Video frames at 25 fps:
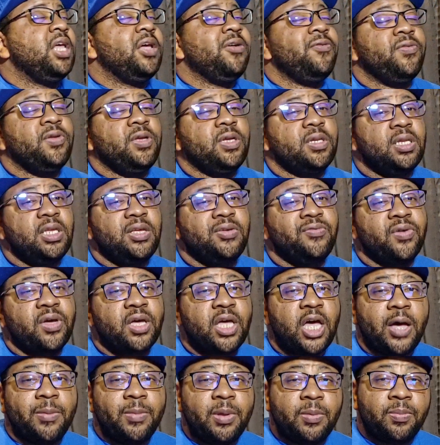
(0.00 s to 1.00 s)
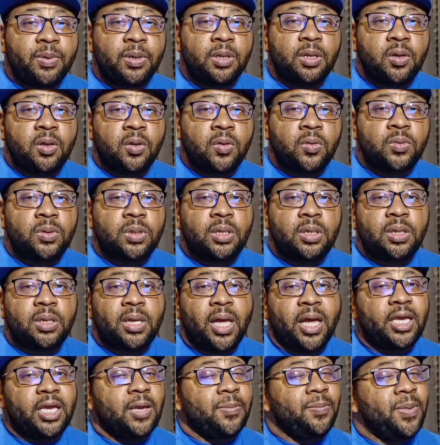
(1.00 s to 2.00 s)
definitely leave a comment below.
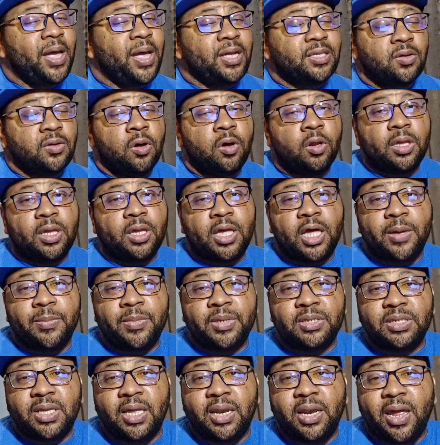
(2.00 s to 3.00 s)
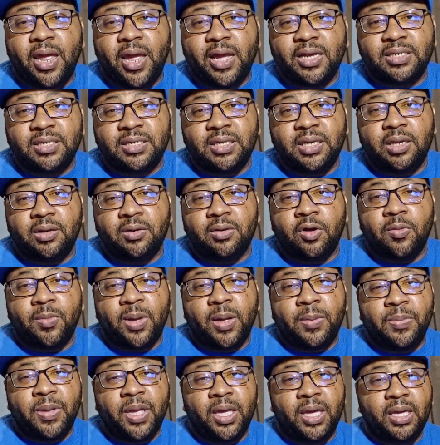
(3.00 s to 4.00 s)
I get back to all the comments that I actually get on
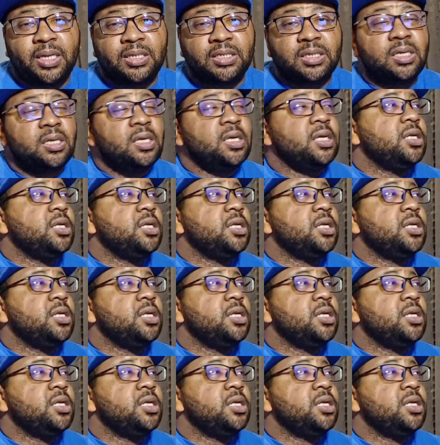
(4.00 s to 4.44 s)
my page.